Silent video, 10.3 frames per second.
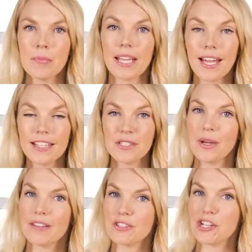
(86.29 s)
Because you
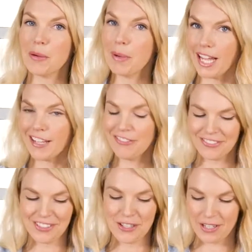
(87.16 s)
have a sharp knife,
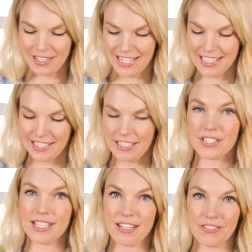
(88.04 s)
you can easily
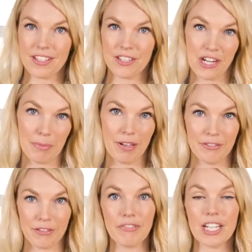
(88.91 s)
just kind of chop
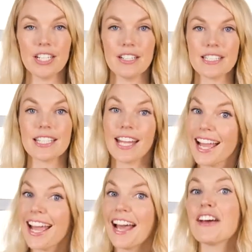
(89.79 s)
off your fingers, and
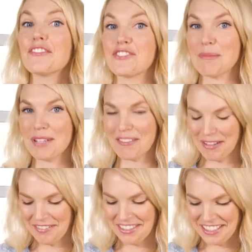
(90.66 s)
I have chopped off
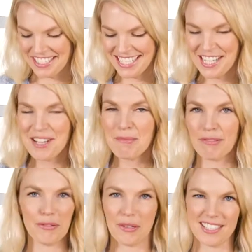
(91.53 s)
my fingers
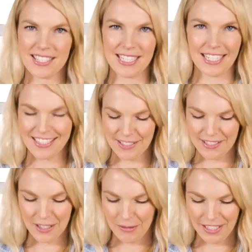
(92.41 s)
before. It stinks.
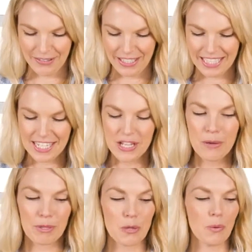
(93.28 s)
You don't want to do it.
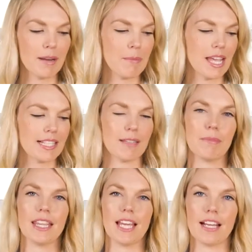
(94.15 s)
But you want to make
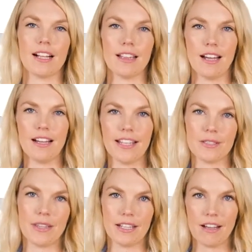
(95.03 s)
something like a claw.
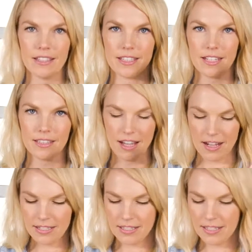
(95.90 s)
That's what they call it, the
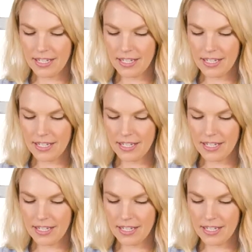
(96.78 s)
claw.